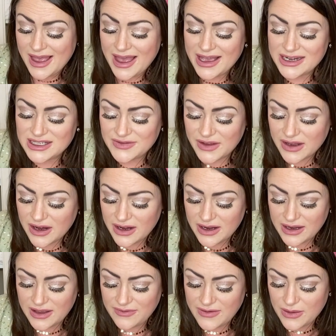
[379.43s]
I just figured
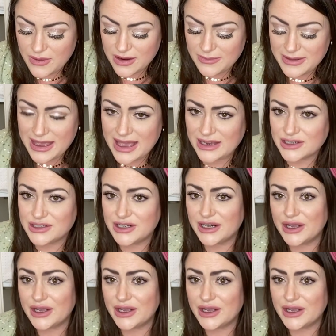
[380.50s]
if I want to be extra